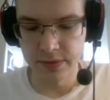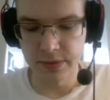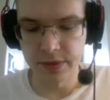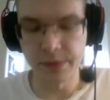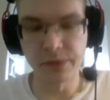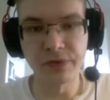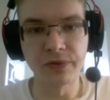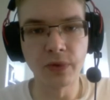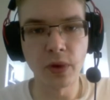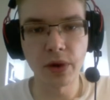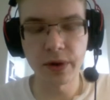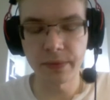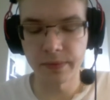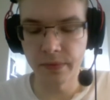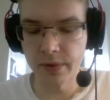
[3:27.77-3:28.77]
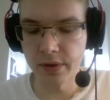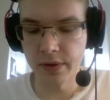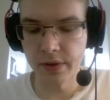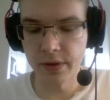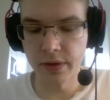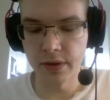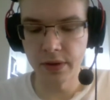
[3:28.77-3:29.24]
Number 4,
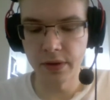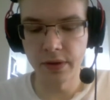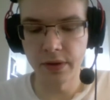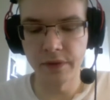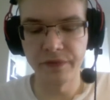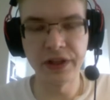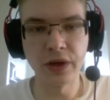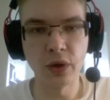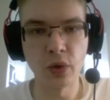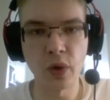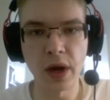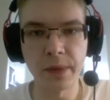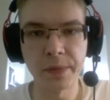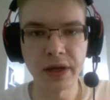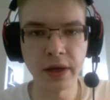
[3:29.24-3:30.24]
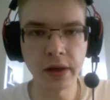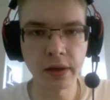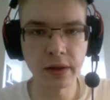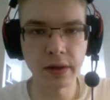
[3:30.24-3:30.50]
VOIP